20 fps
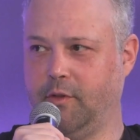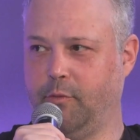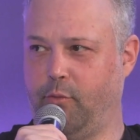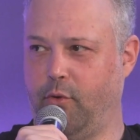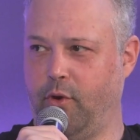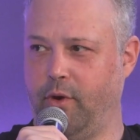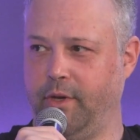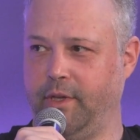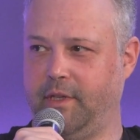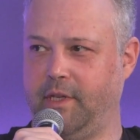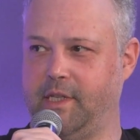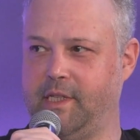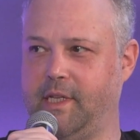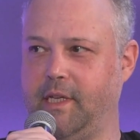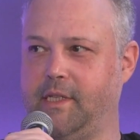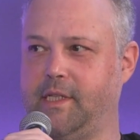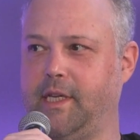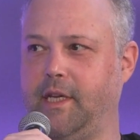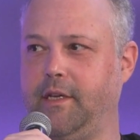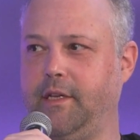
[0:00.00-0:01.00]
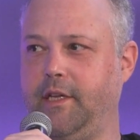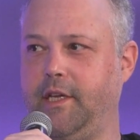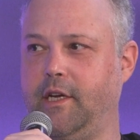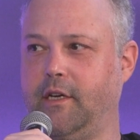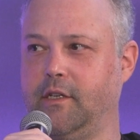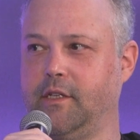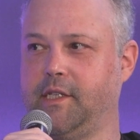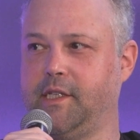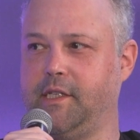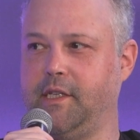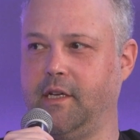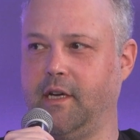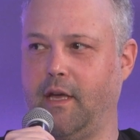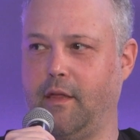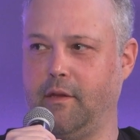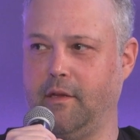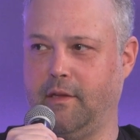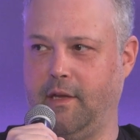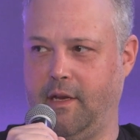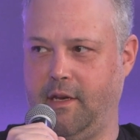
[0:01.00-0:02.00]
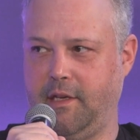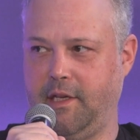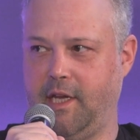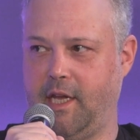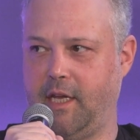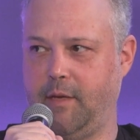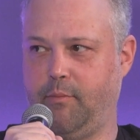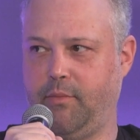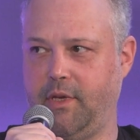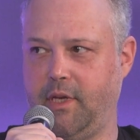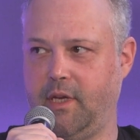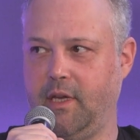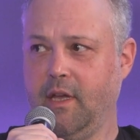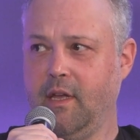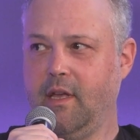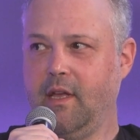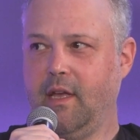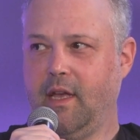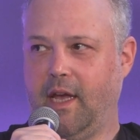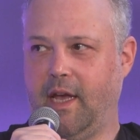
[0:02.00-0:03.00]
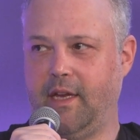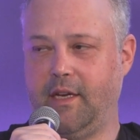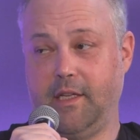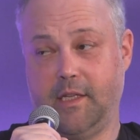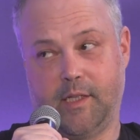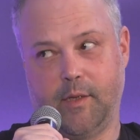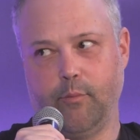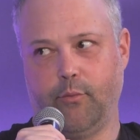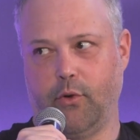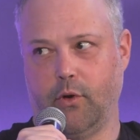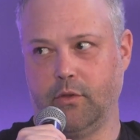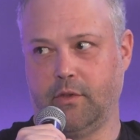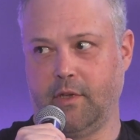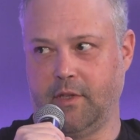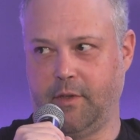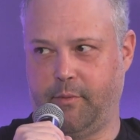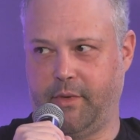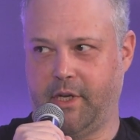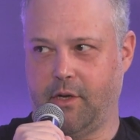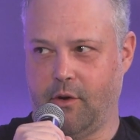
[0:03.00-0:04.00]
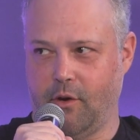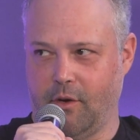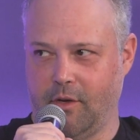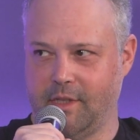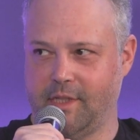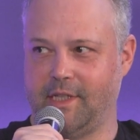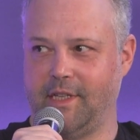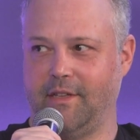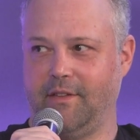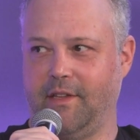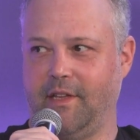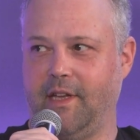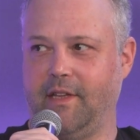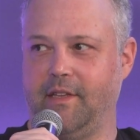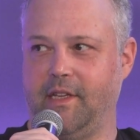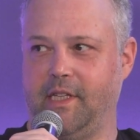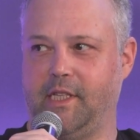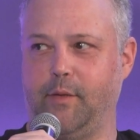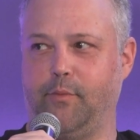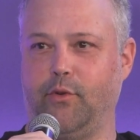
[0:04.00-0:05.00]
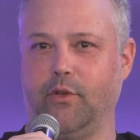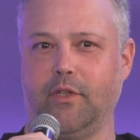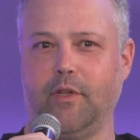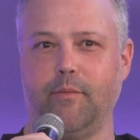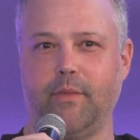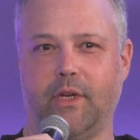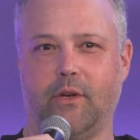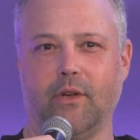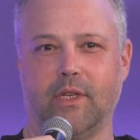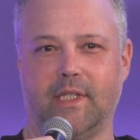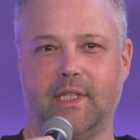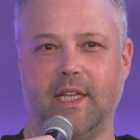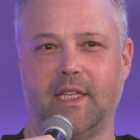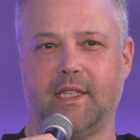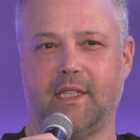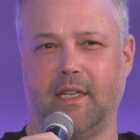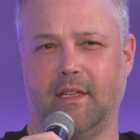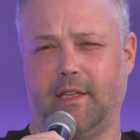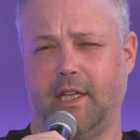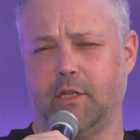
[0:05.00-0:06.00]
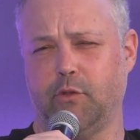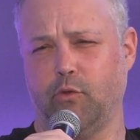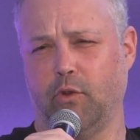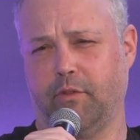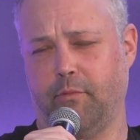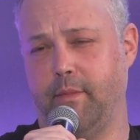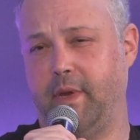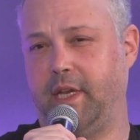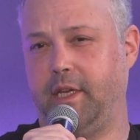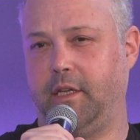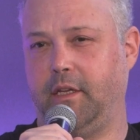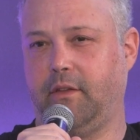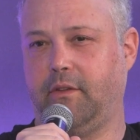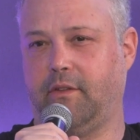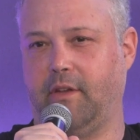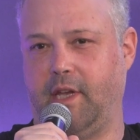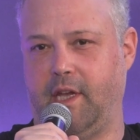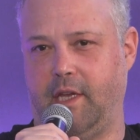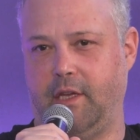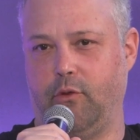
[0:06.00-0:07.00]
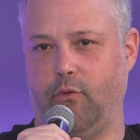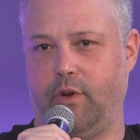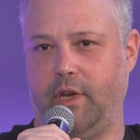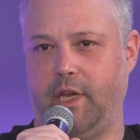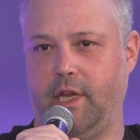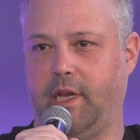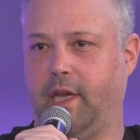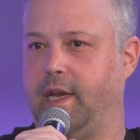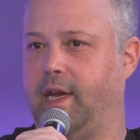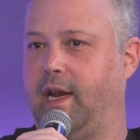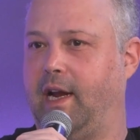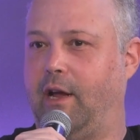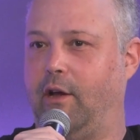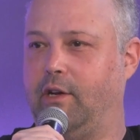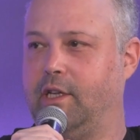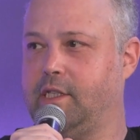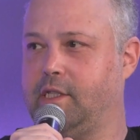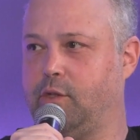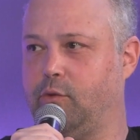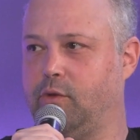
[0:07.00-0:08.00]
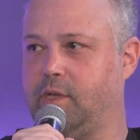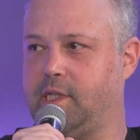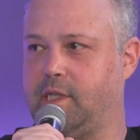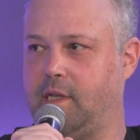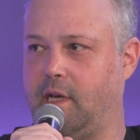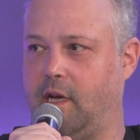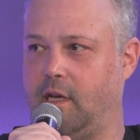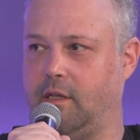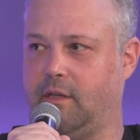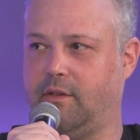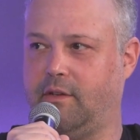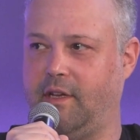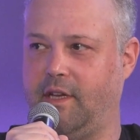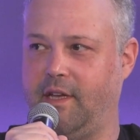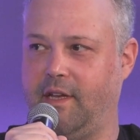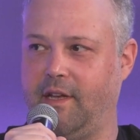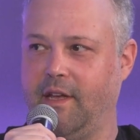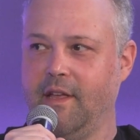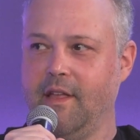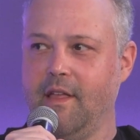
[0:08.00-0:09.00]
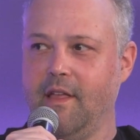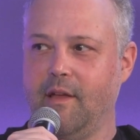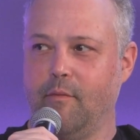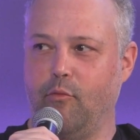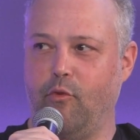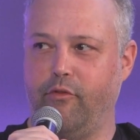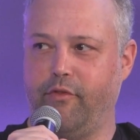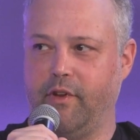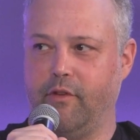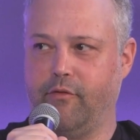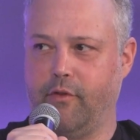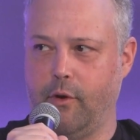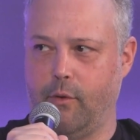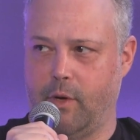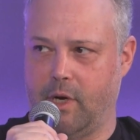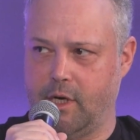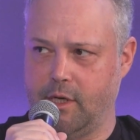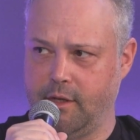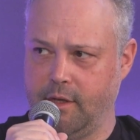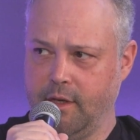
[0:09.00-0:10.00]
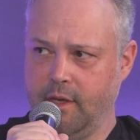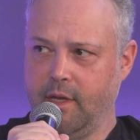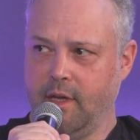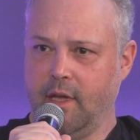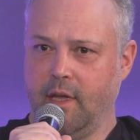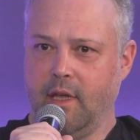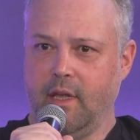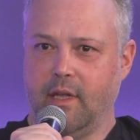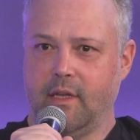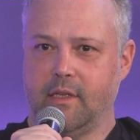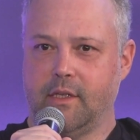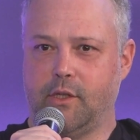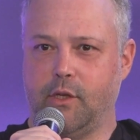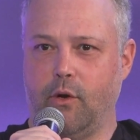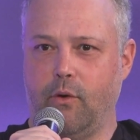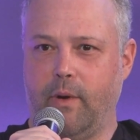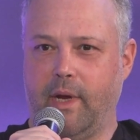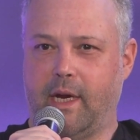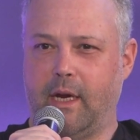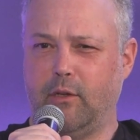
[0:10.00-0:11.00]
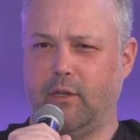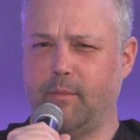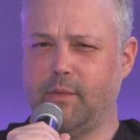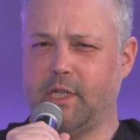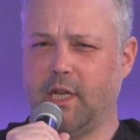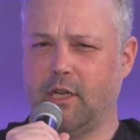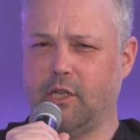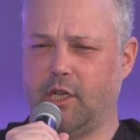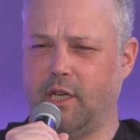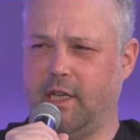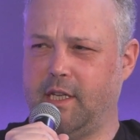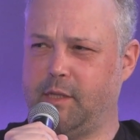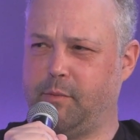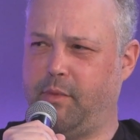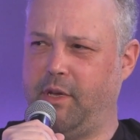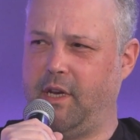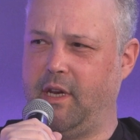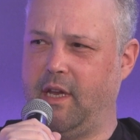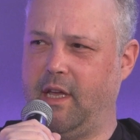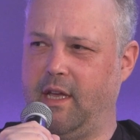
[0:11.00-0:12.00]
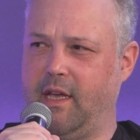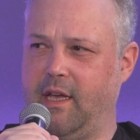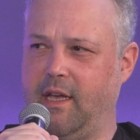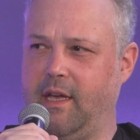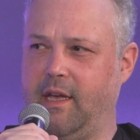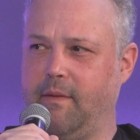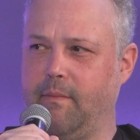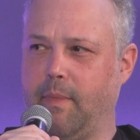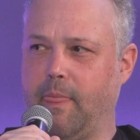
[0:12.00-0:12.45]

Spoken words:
point is that it's an ERC rather than an EIP, and it's important because that's what made it unique and allowed us to start moving forward. So account abstraction has been a